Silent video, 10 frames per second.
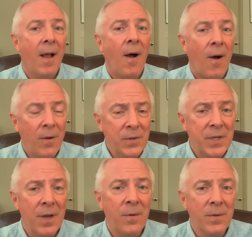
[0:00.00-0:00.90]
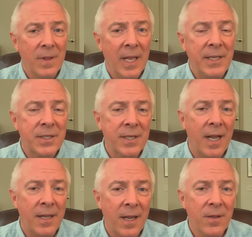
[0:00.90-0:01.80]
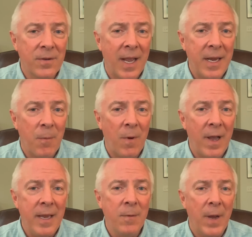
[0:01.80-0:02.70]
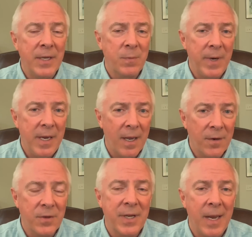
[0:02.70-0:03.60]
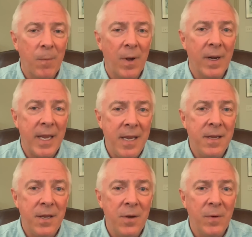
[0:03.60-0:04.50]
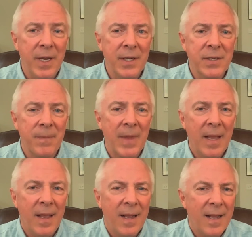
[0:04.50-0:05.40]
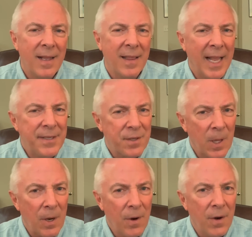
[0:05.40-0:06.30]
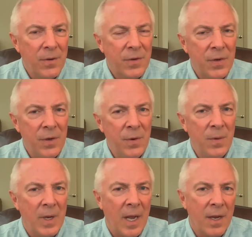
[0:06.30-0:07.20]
Also, let's another takeaway as we understand what EQ is, let's learn to